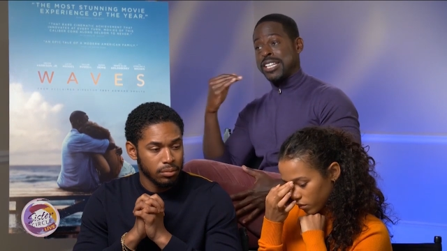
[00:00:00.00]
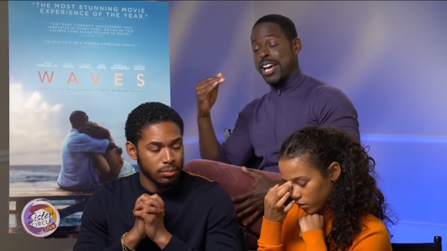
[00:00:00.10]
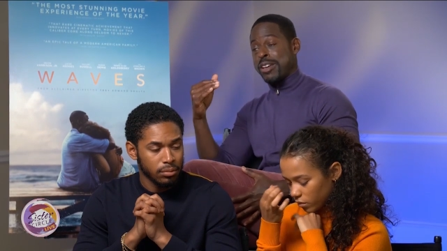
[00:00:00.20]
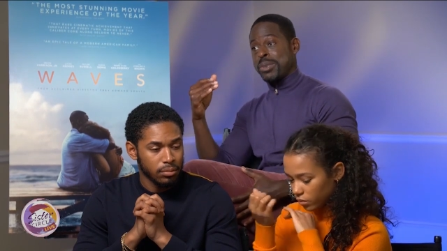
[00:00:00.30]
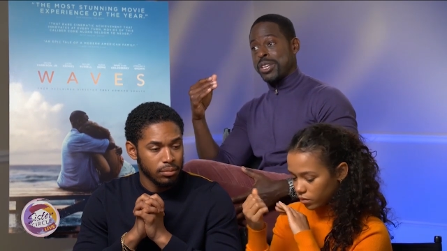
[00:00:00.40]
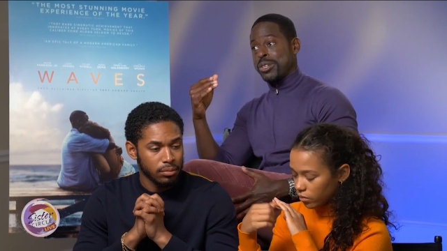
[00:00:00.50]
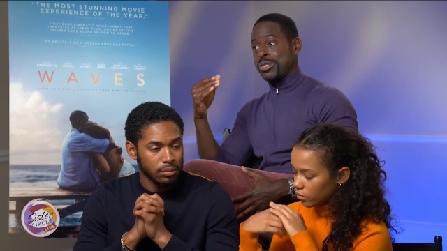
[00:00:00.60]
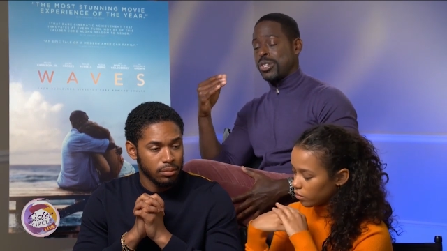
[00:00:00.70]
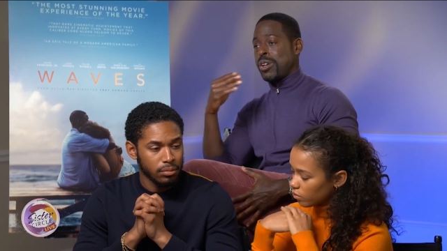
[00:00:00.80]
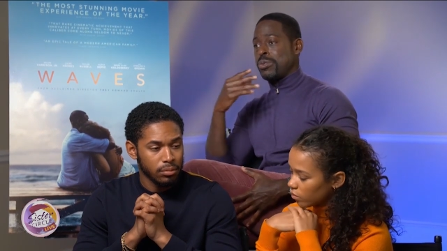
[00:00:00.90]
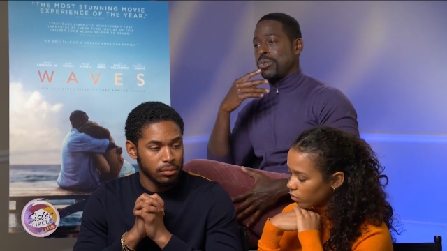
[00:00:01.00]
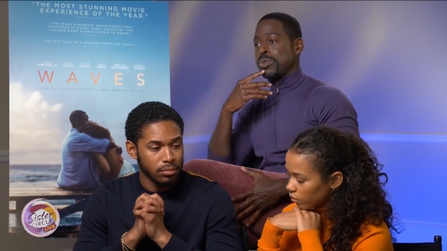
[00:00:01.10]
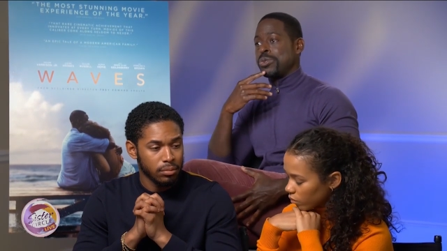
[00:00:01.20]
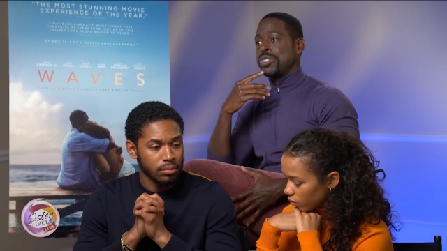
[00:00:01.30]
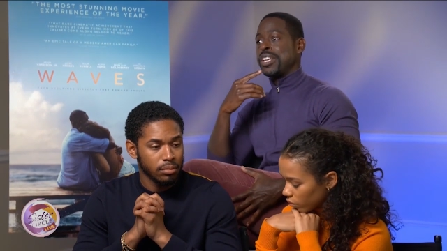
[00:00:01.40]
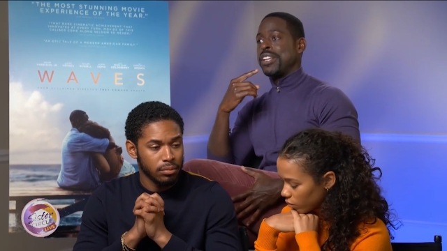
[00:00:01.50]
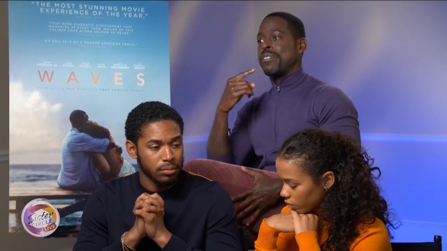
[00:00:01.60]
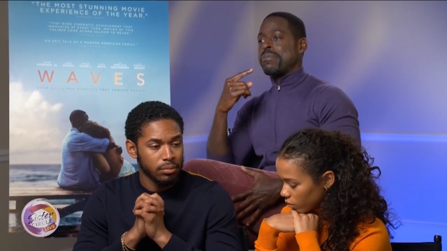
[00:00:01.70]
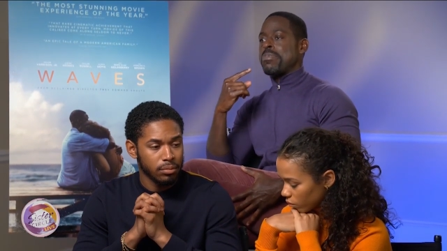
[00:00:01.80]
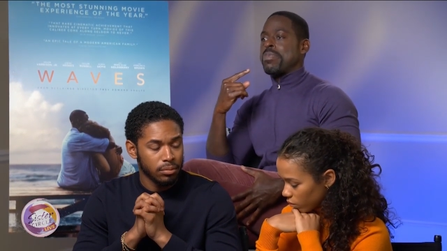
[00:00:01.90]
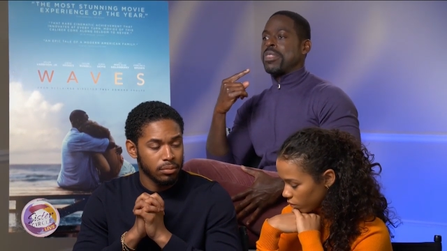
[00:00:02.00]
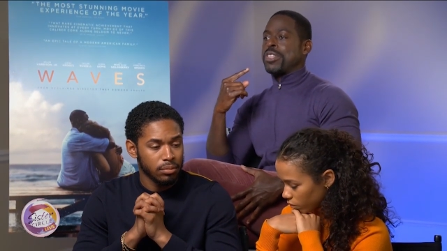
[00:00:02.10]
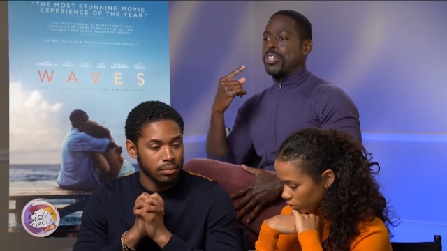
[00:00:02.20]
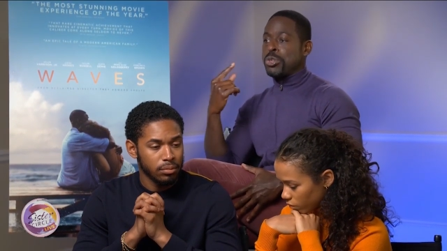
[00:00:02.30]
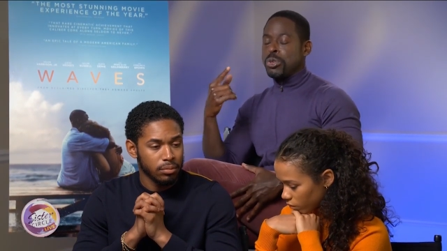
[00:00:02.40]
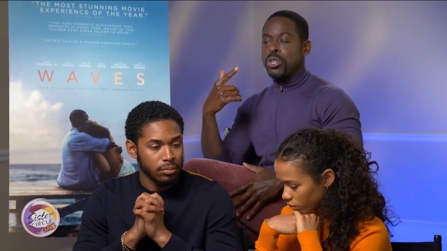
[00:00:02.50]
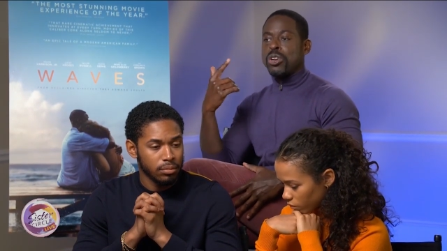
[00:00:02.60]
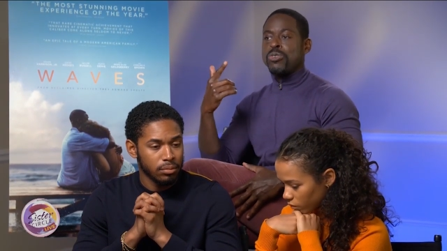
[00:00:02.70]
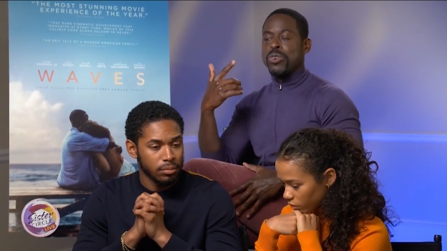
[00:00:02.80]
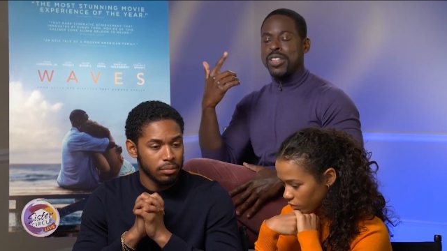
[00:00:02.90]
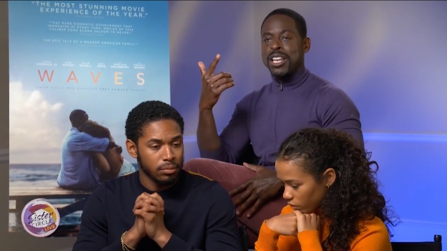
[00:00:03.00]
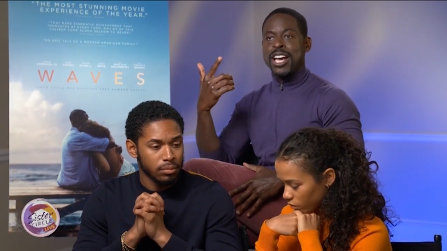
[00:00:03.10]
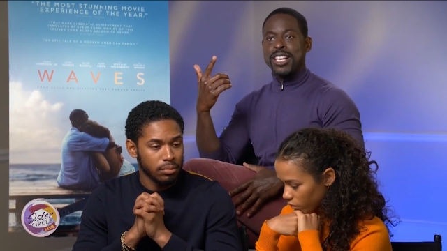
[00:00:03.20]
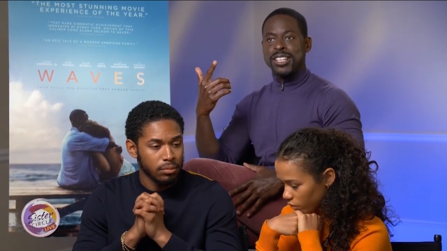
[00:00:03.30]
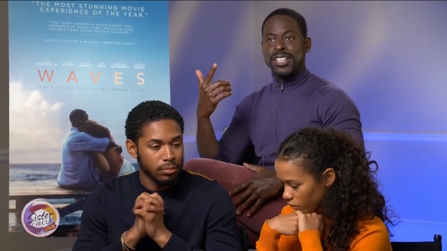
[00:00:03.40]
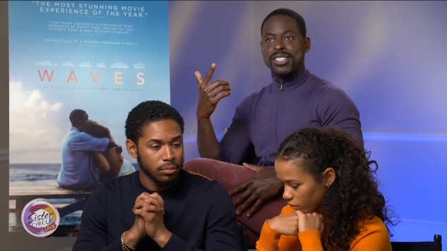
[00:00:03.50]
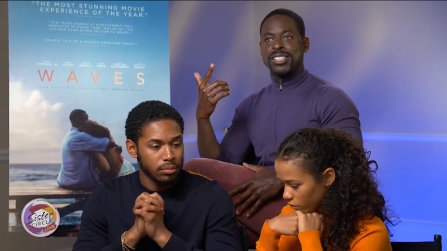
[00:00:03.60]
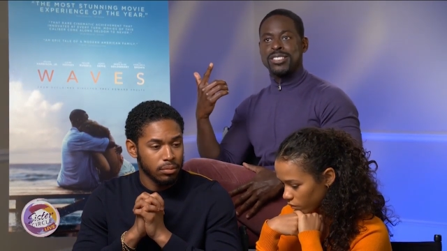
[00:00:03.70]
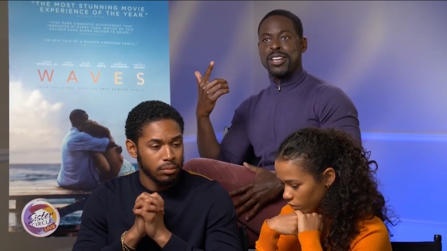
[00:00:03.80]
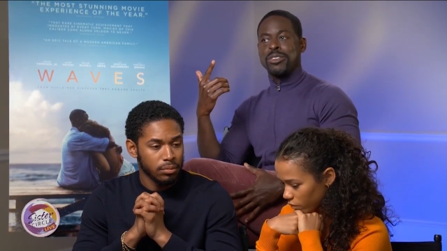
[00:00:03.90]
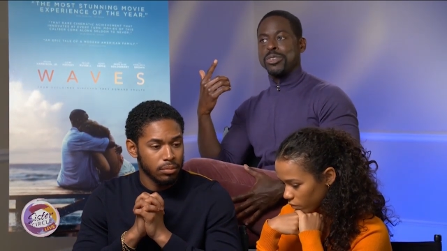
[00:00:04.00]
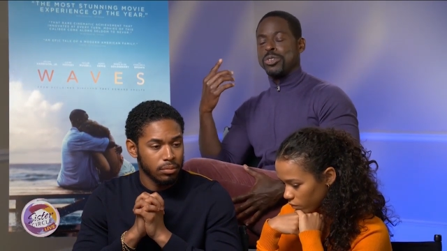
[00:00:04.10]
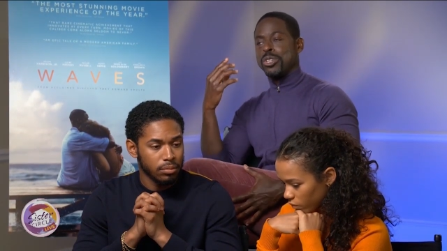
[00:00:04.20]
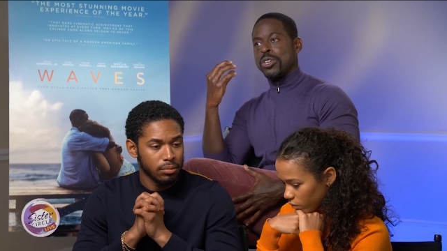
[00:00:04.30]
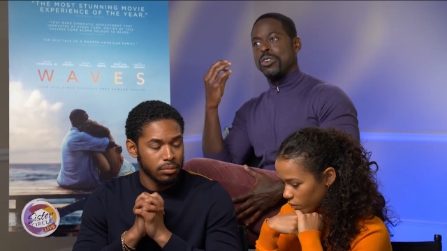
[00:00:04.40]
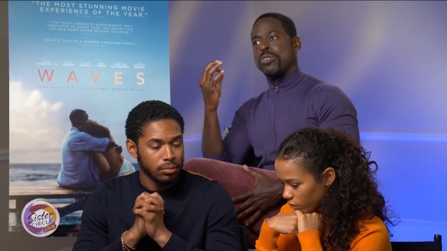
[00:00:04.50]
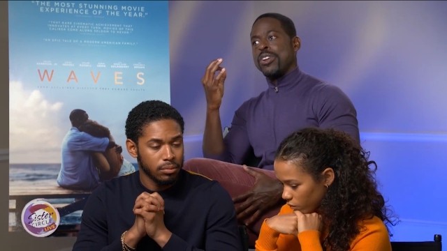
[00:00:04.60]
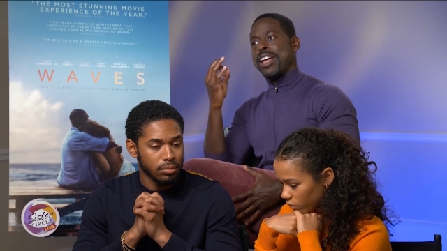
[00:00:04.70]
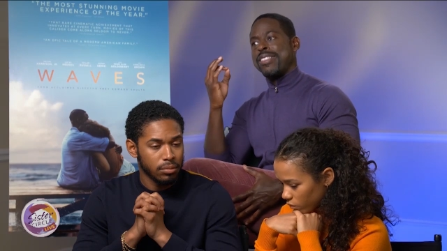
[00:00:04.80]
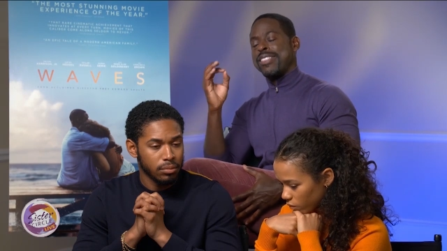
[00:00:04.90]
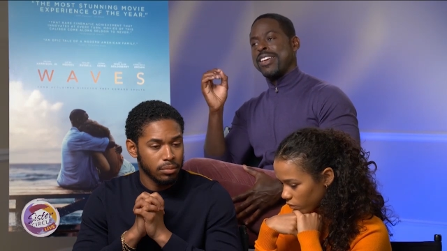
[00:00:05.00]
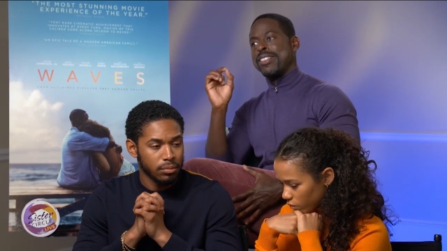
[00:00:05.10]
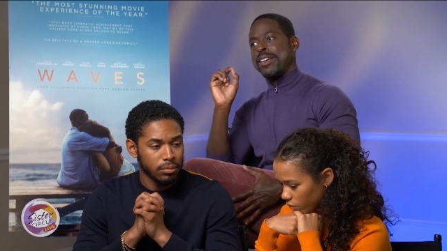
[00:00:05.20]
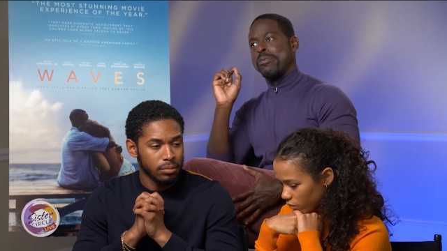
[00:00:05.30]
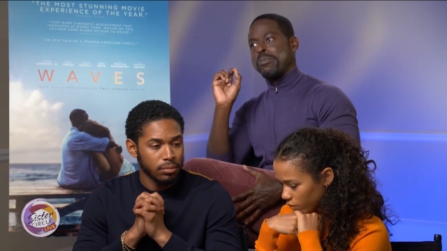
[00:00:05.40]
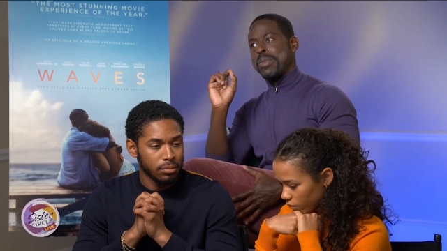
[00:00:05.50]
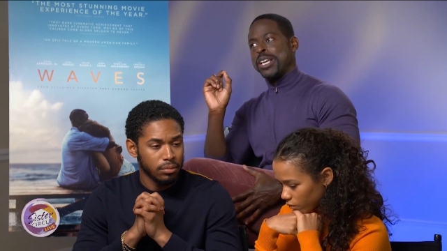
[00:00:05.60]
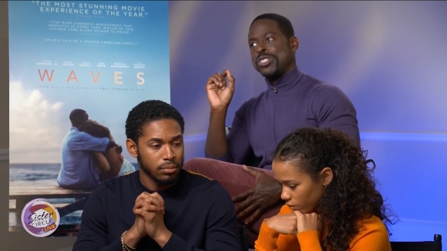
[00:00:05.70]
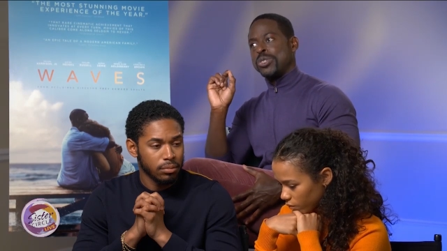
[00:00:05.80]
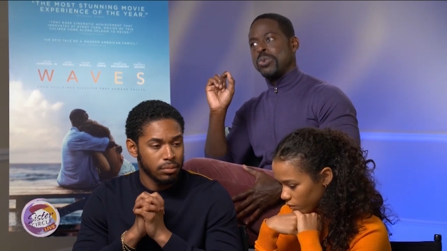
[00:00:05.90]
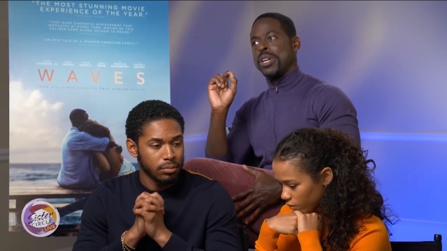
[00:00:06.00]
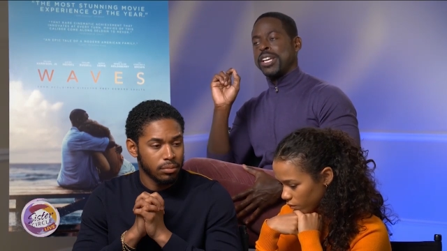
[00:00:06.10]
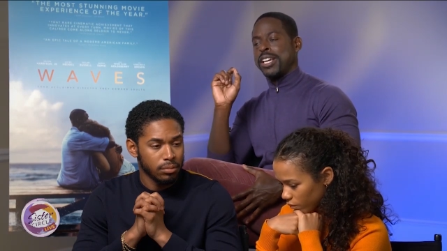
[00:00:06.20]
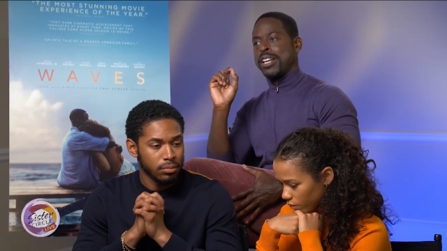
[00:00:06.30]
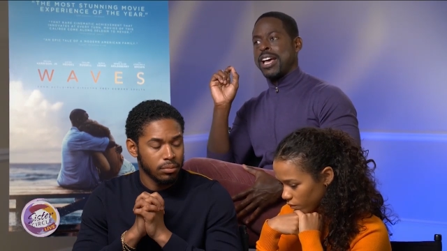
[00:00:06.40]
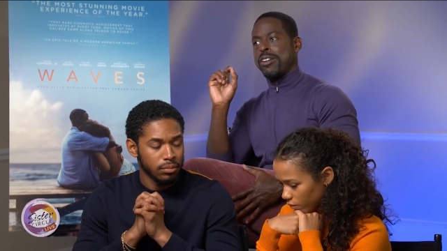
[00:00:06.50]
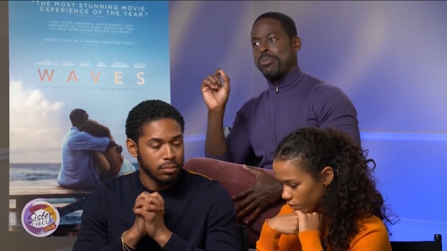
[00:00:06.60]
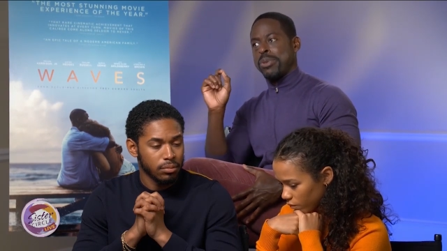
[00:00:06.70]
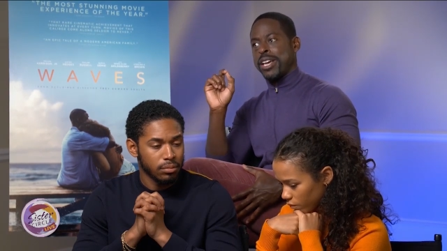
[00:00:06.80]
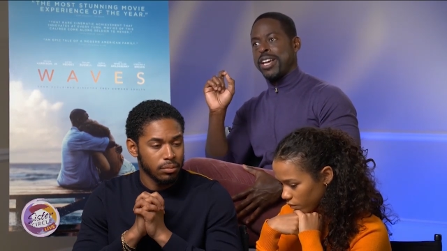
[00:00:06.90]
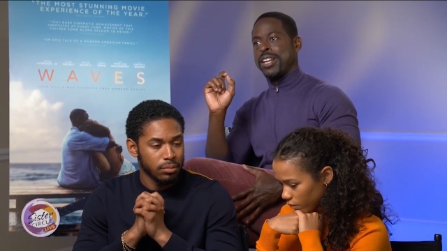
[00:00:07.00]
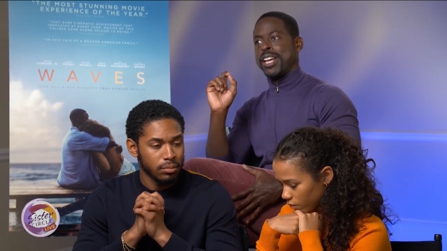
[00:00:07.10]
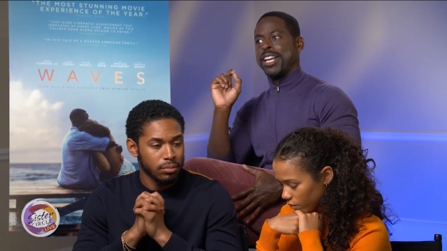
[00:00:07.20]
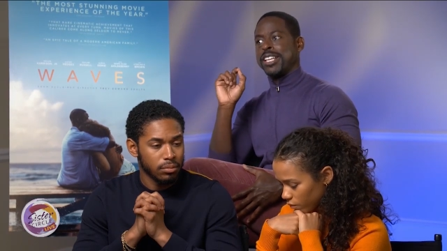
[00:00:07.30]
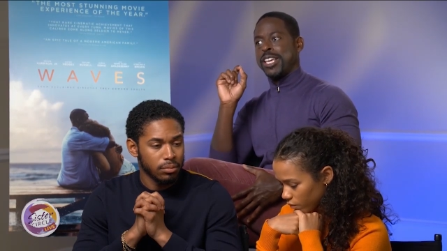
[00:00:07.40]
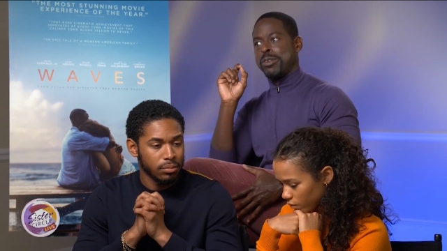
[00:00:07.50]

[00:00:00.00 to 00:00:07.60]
Speaker 1: Time heals all wounds. You look for the light at the end of the tunnel. You look for that thing that makes you want to get out of bed and